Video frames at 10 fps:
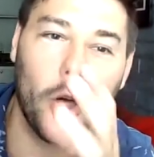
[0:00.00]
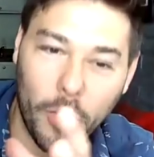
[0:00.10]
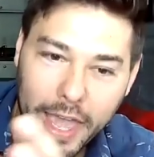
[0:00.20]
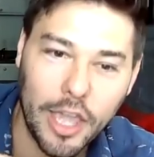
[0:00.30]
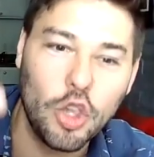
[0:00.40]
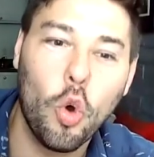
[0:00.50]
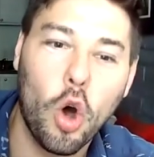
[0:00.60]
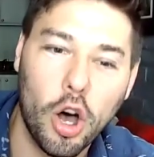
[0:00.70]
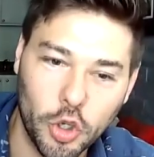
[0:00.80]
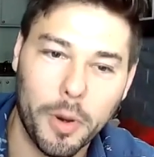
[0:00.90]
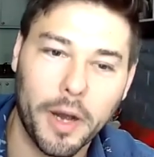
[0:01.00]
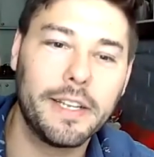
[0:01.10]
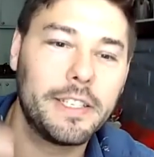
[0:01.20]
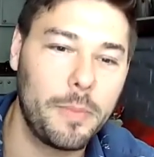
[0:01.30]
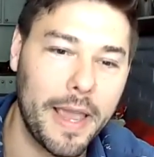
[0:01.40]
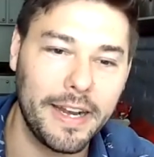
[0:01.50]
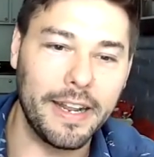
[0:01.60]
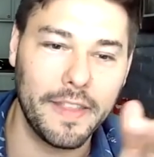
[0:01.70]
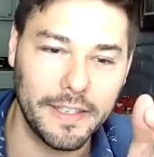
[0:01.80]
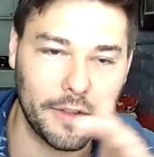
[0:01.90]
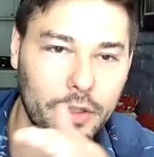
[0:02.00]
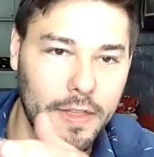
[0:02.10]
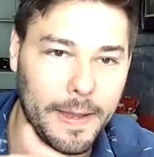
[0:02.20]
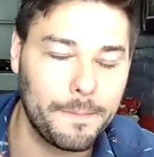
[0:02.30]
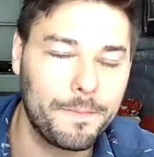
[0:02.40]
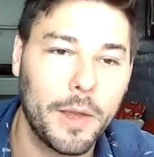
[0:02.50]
okay, you also participated in this other thing.